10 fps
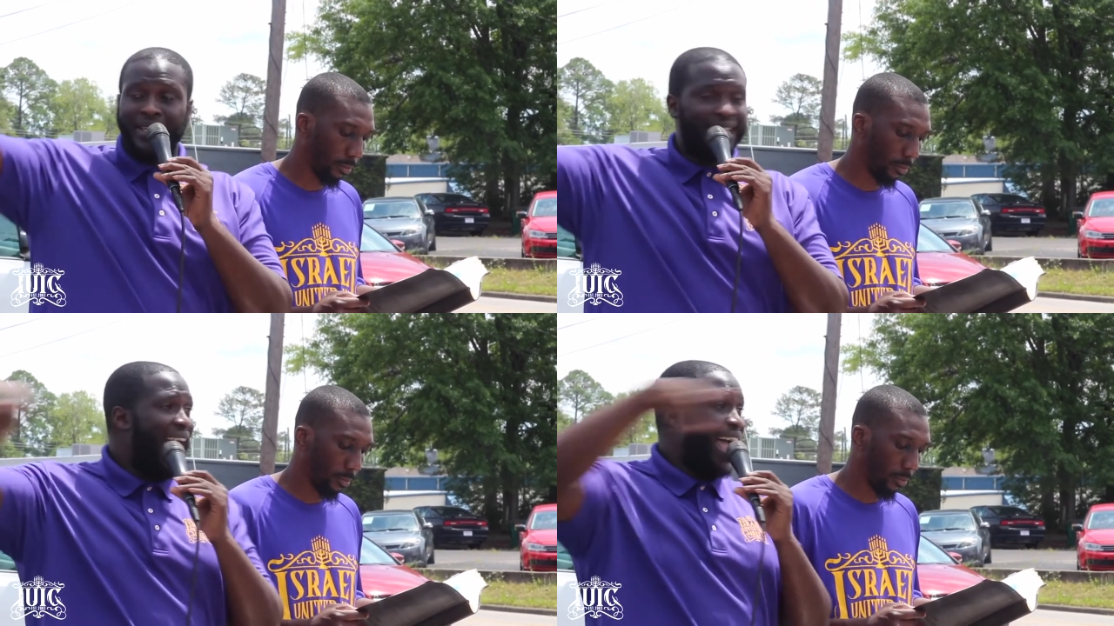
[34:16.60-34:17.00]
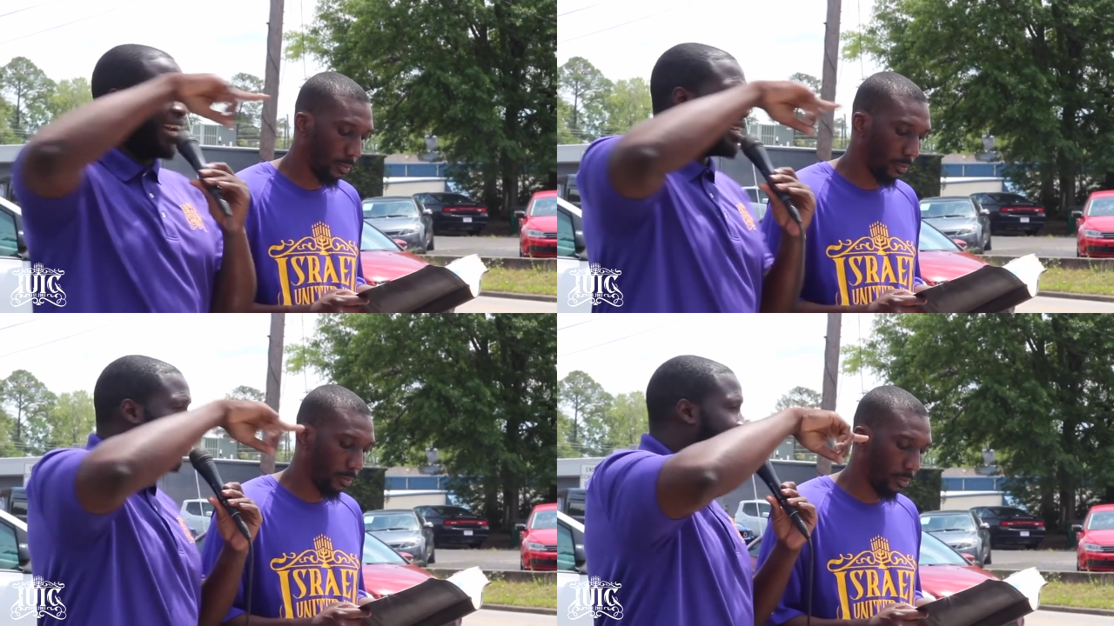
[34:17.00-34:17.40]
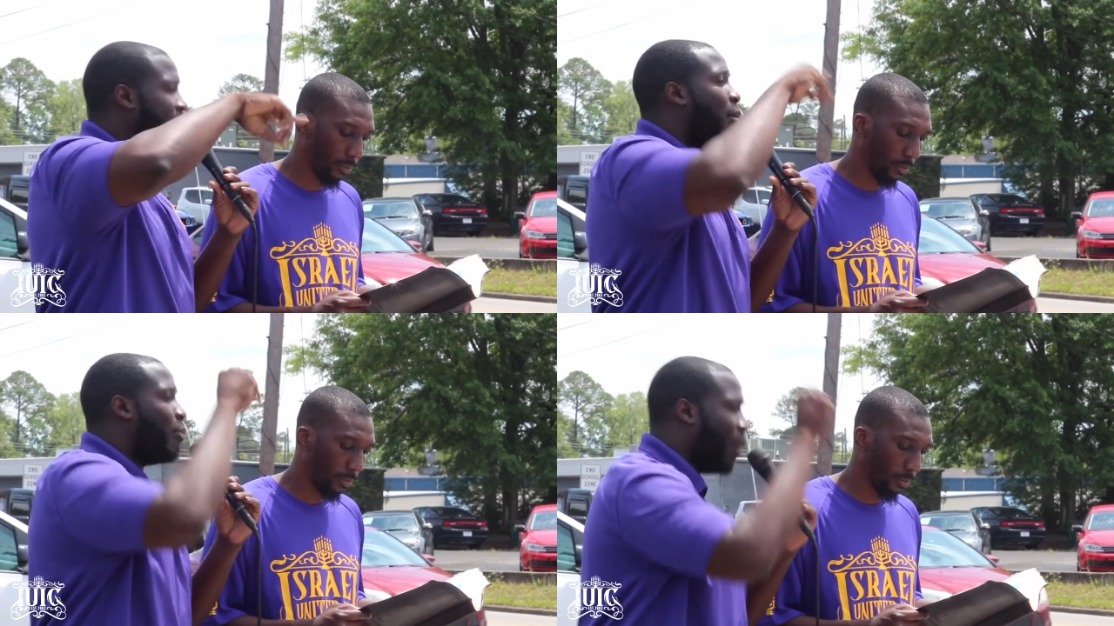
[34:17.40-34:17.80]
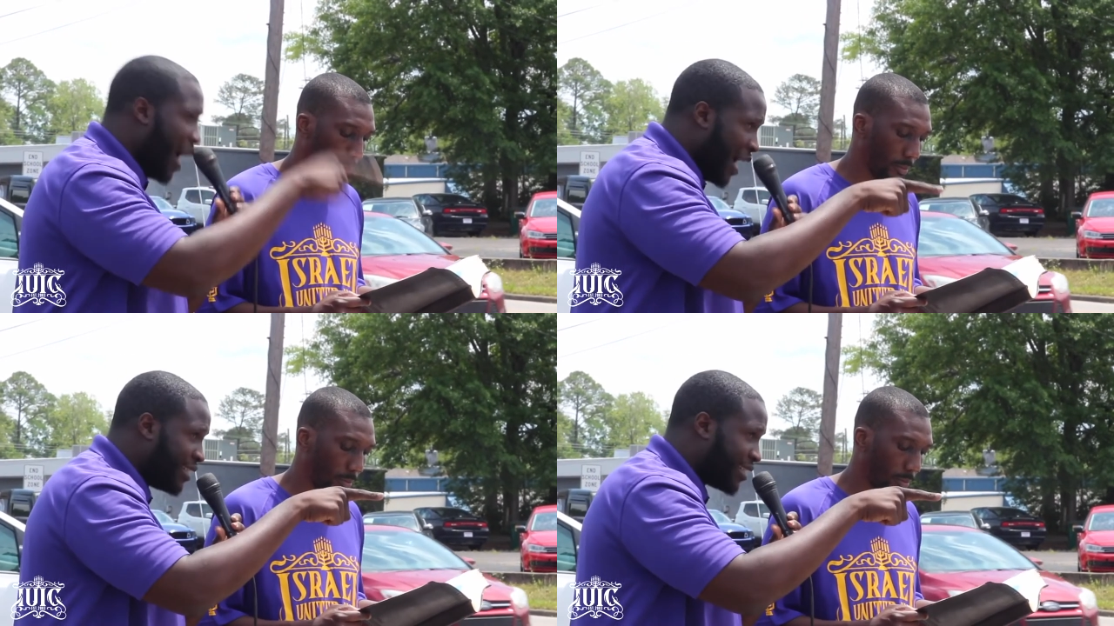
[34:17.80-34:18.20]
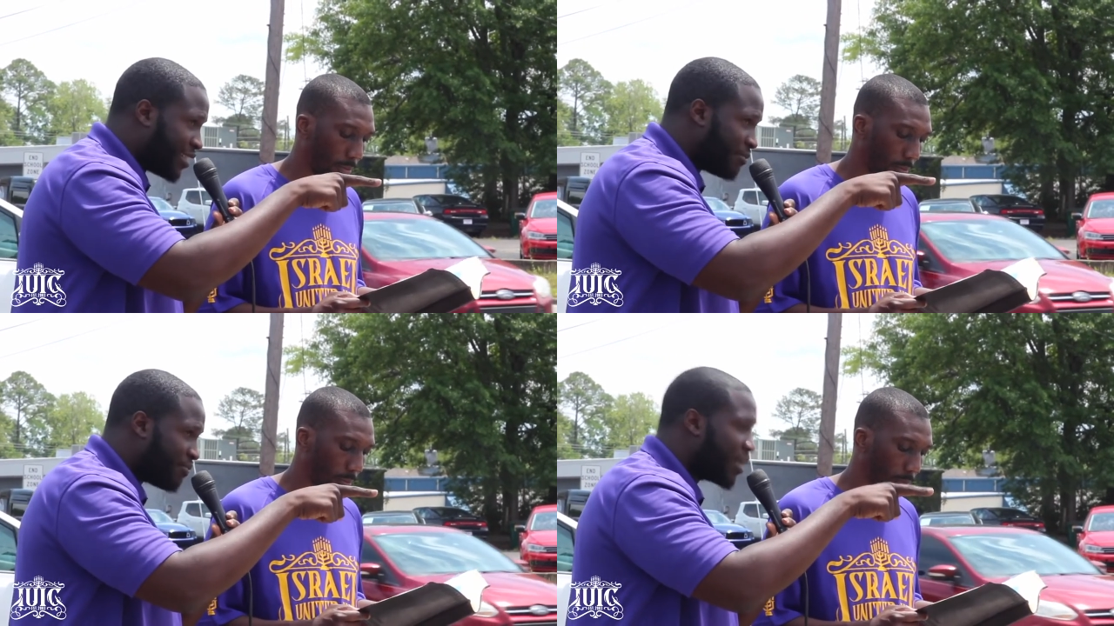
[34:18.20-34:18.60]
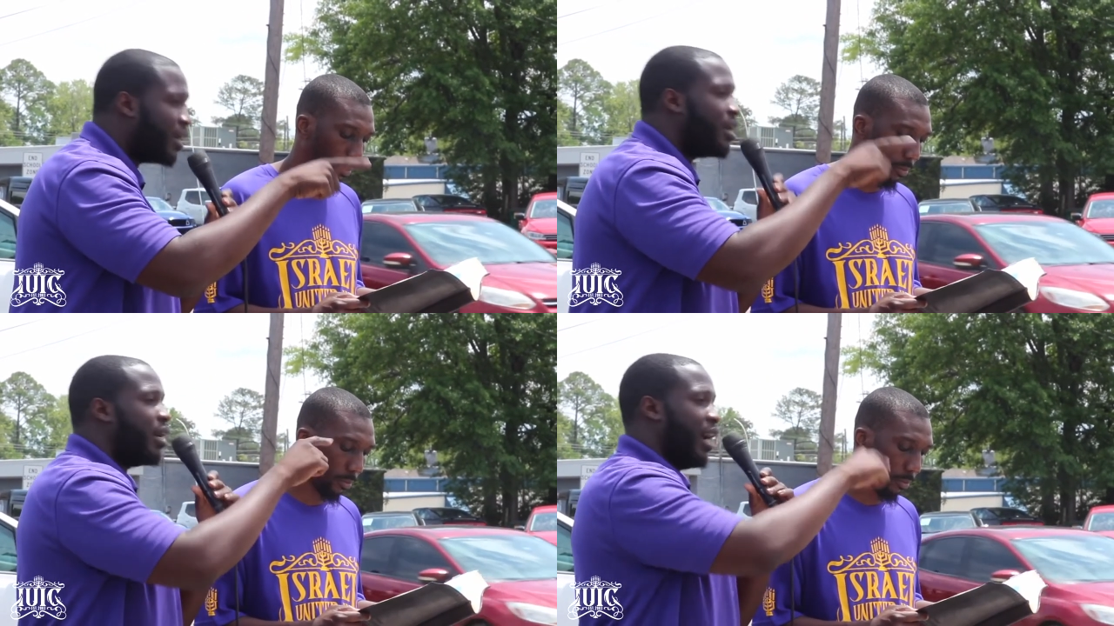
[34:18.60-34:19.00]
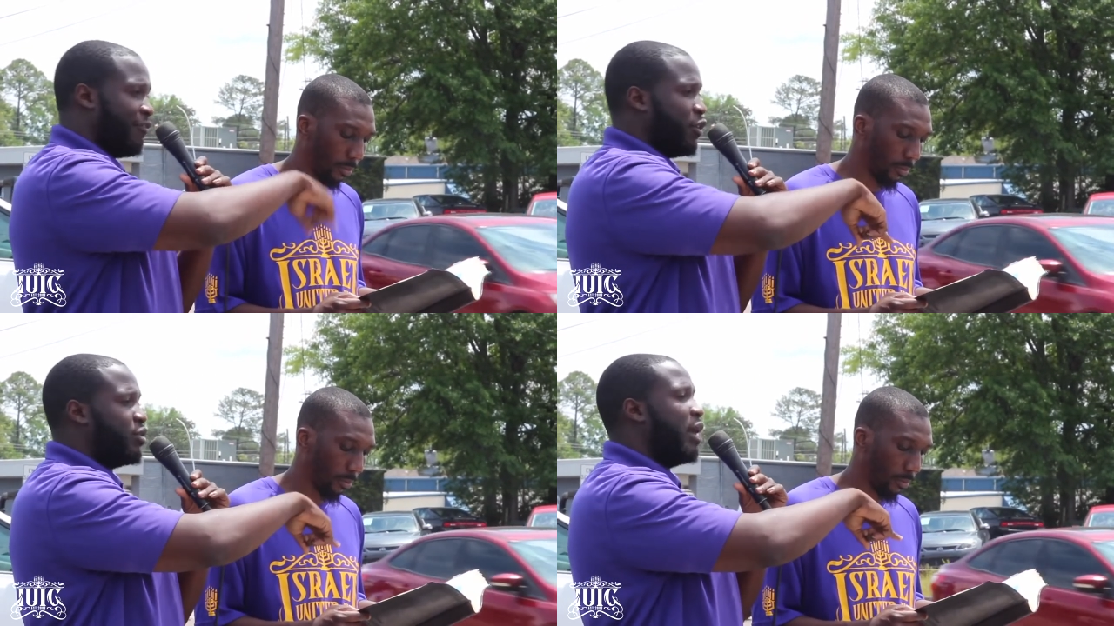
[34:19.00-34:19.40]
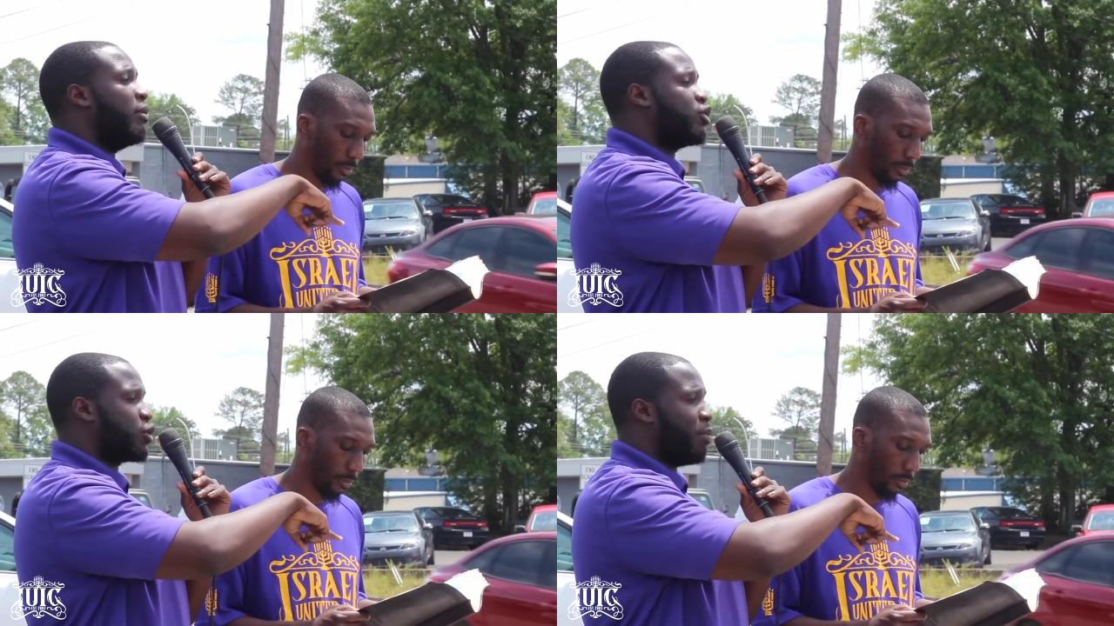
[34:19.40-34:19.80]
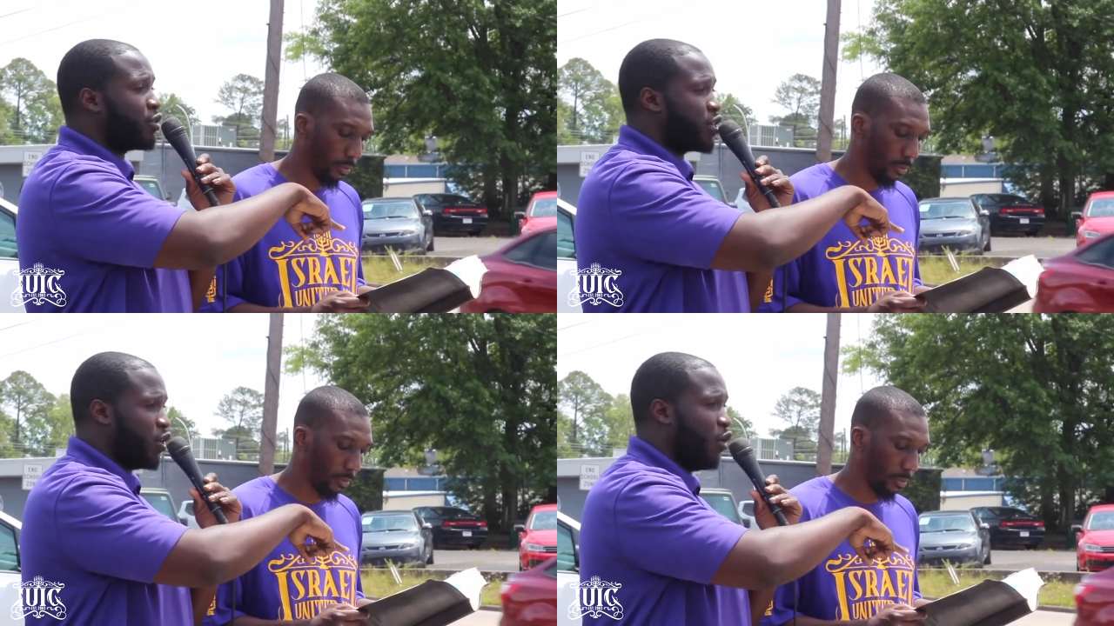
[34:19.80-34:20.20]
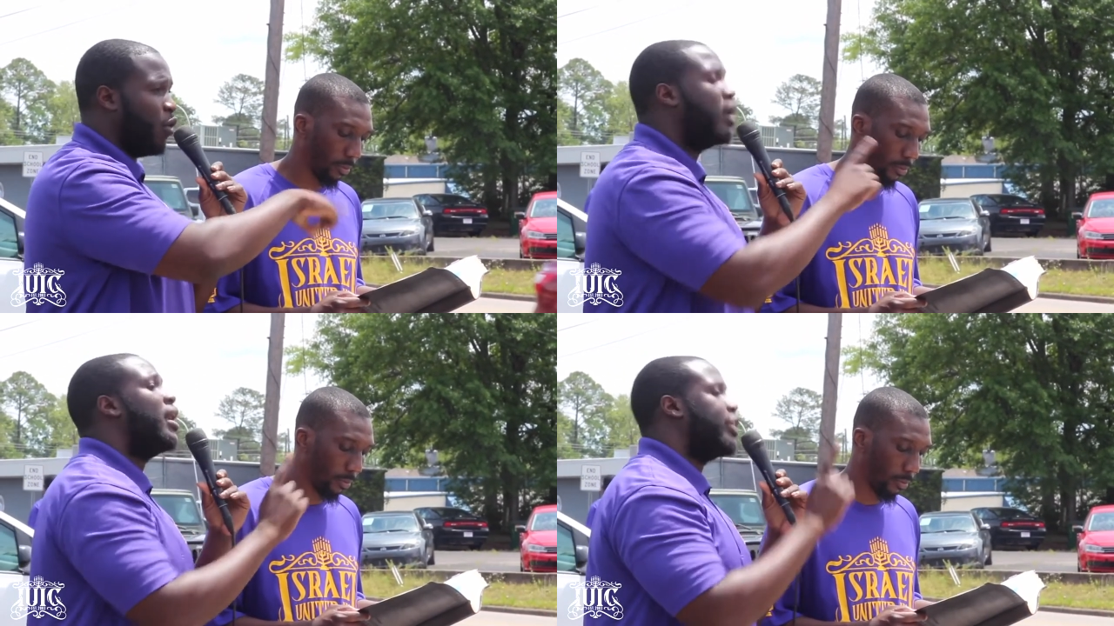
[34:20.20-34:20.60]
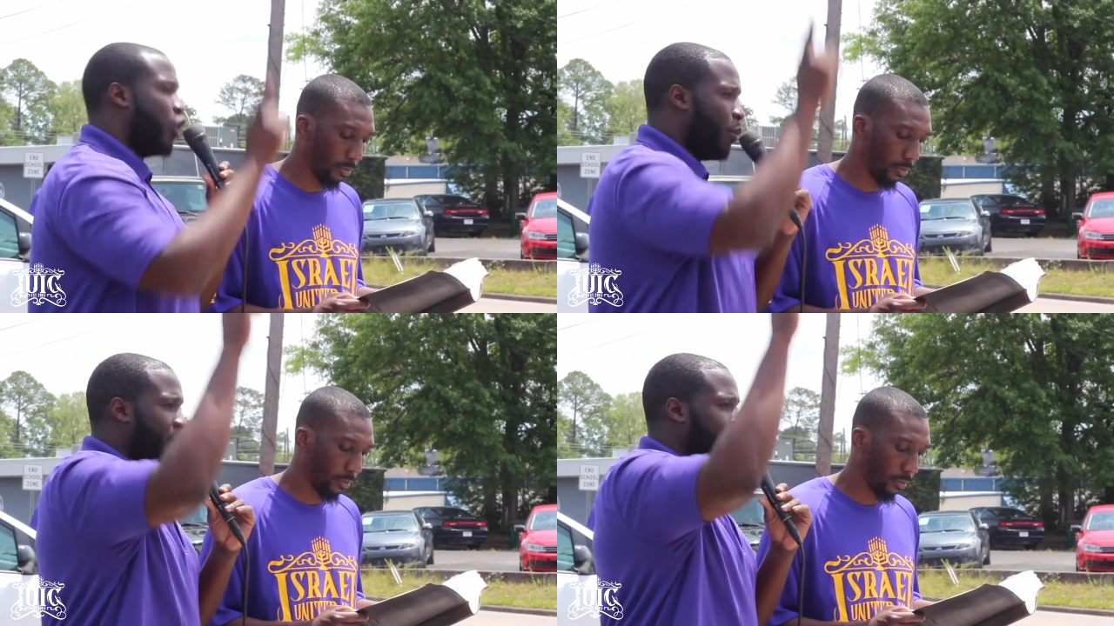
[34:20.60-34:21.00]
Speaker 1: dead. But if you did what you're supposed to do, you'll be